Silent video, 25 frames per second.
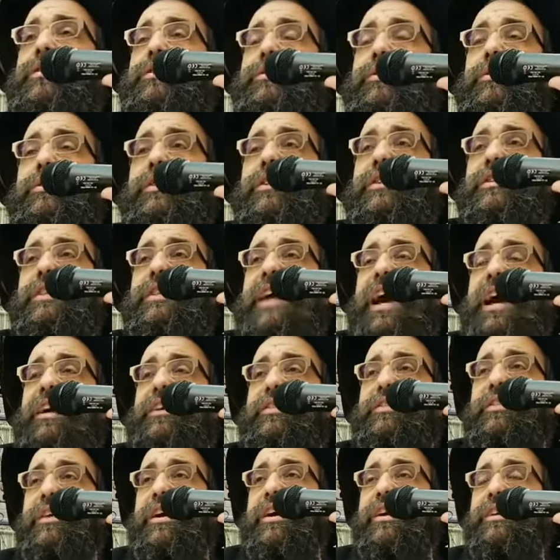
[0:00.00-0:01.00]
through the
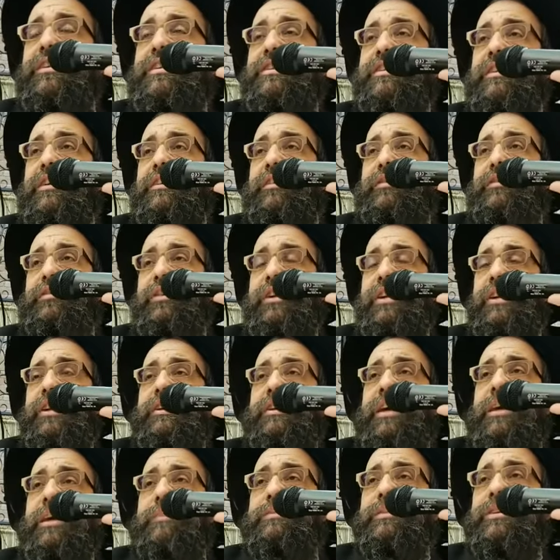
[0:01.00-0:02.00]
sacrifice of
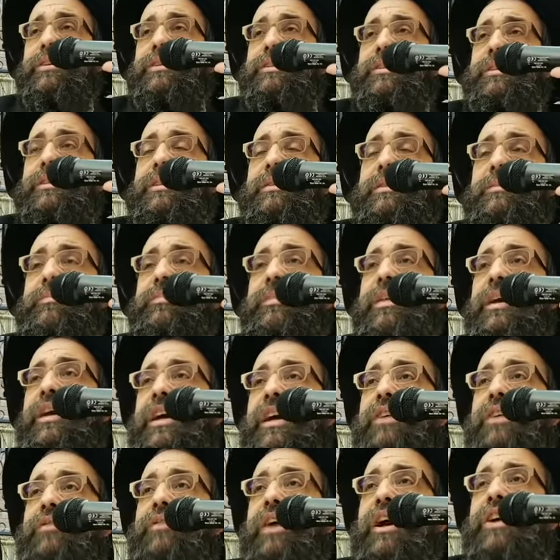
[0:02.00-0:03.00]
the and the Chassidim
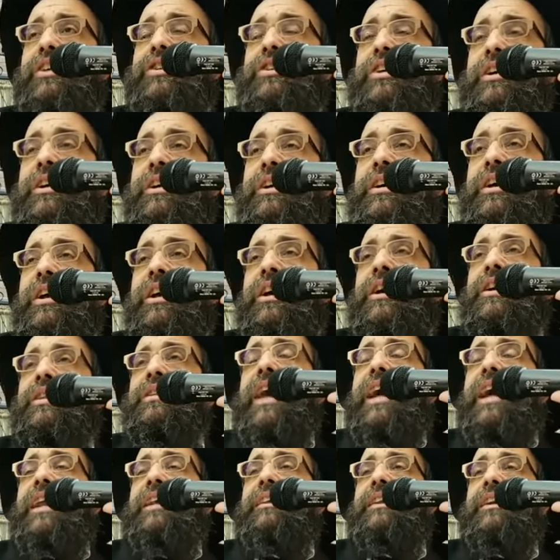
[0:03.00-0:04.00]
in Russia,
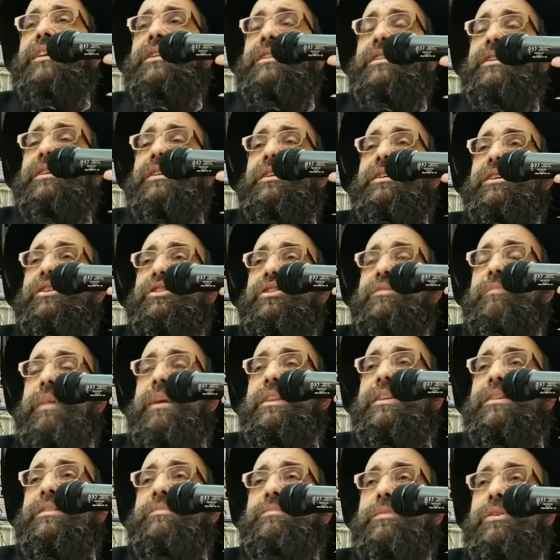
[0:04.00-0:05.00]
that elicited the
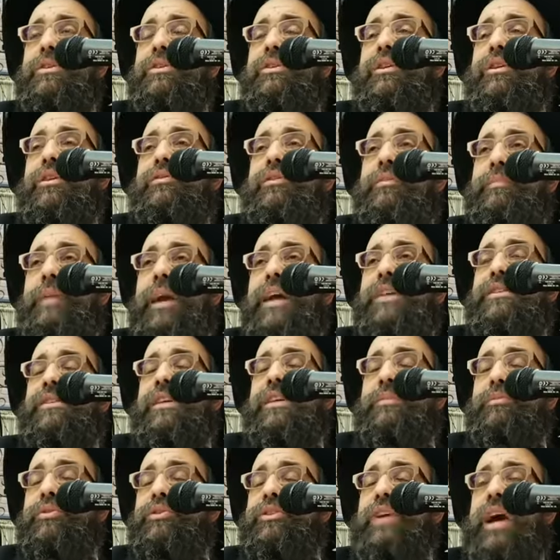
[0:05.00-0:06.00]
tremendous miracle of Yubez
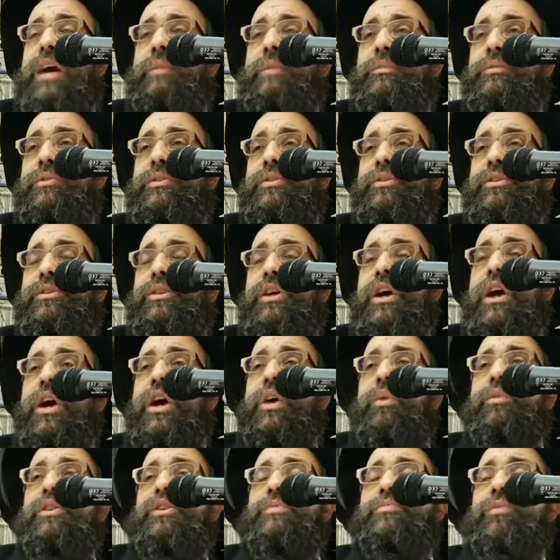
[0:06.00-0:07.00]
and Gimel Tammuz,
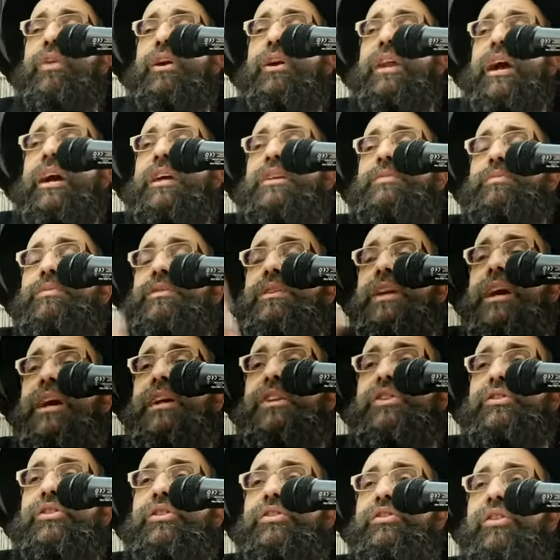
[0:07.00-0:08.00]
which brought
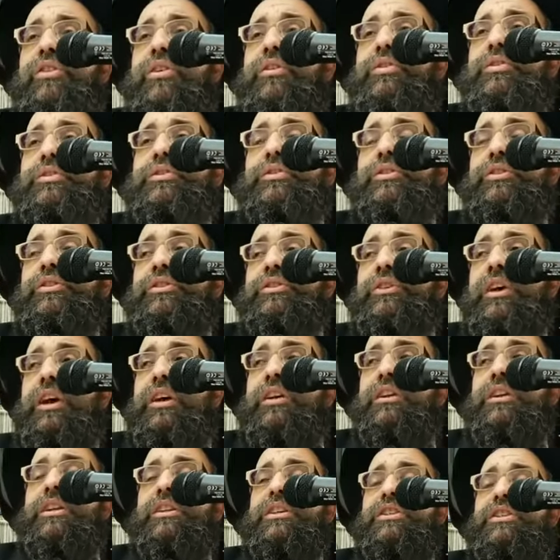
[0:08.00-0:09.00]
exponential growth to
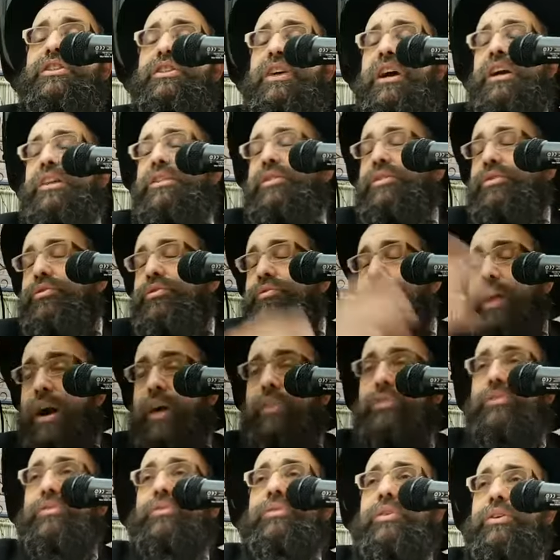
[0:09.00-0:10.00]
Torah and Yiddishkeit
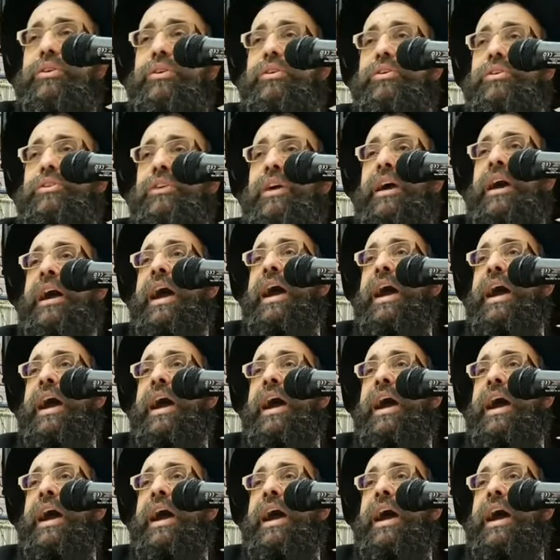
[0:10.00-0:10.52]
throughout the world,